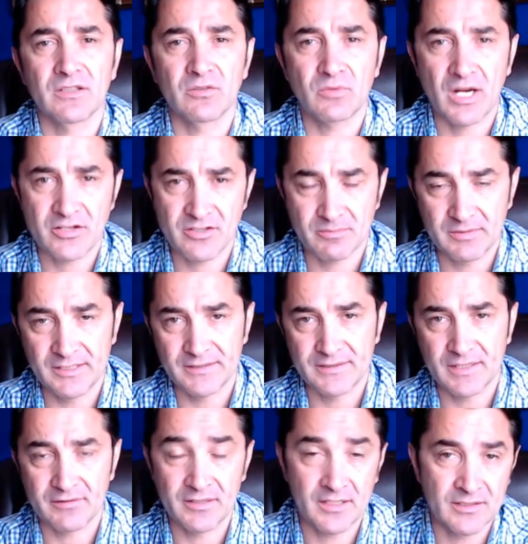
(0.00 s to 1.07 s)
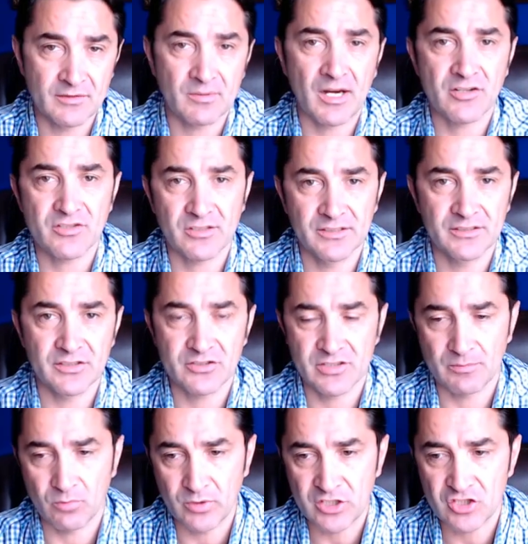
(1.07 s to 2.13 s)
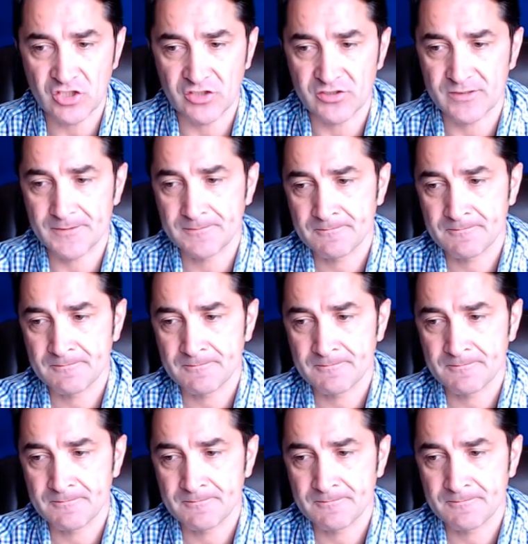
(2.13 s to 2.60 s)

Russian military and Russian leadership, which is